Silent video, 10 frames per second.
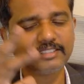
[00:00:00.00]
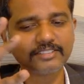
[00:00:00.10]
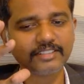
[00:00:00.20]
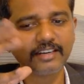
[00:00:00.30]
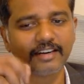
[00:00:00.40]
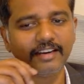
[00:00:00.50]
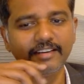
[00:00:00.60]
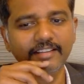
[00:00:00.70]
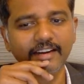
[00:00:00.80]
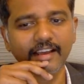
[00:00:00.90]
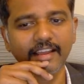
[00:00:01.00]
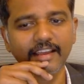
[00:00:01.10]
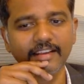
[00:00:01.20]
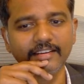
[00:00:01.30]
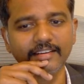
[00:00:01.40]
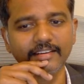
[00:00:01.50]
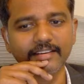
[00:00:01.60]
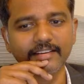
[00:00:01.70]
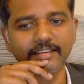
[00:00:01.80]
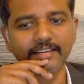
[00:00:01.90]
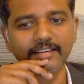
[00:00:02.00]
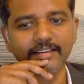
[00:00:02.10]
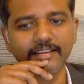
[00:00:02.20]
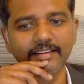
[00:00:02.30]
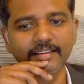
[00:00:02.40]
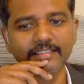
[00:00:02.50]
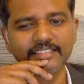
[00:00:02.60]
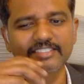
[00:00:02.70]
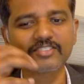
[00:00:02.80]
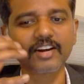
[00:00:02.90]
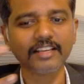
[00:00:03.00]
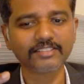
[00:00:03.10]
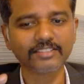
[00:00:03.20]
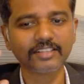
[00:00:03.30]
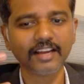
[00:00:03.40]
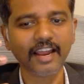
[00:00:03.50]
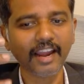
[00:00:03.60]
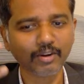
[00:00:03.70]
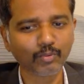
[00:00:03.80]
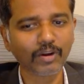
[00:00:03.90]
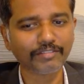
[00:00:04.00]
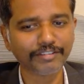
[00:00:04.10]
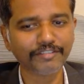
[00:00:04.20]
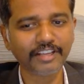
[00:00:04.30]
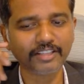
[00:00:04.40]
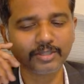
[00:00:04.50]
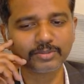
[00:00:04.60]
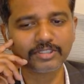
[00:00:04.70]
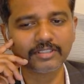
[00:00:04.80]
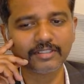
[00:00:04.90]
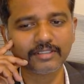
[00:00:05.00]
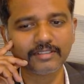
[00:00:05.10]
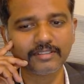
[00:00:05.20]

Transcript: Just read that again. Stressed at 150,000,